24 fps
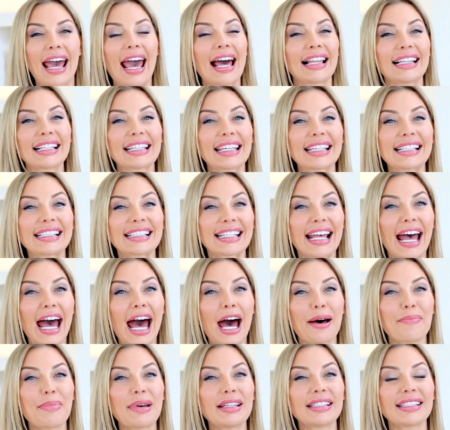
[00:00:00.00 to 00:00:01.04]
Elegance
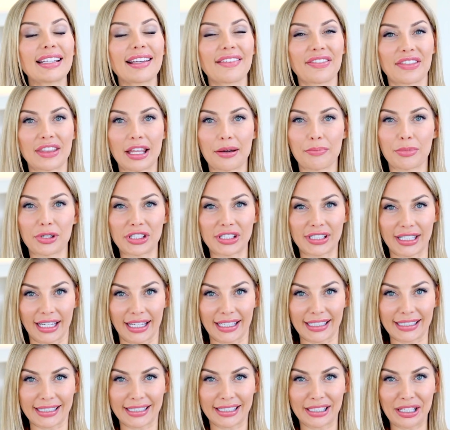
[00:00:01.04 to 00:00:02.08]
habit number
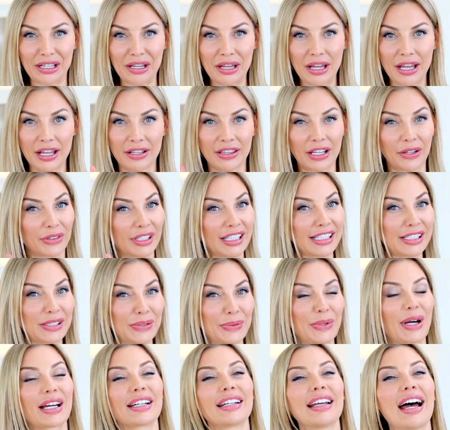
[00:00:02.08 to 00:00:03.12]
6. Now
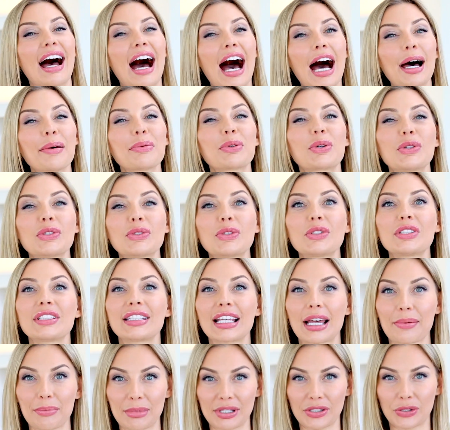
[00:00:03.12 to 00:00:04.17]
this one I'm going to
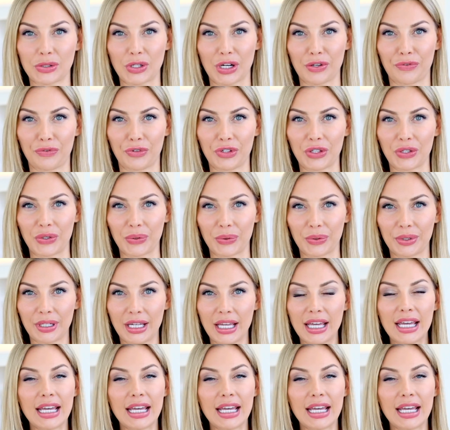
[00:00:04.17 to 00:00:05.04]
demonstrate for you.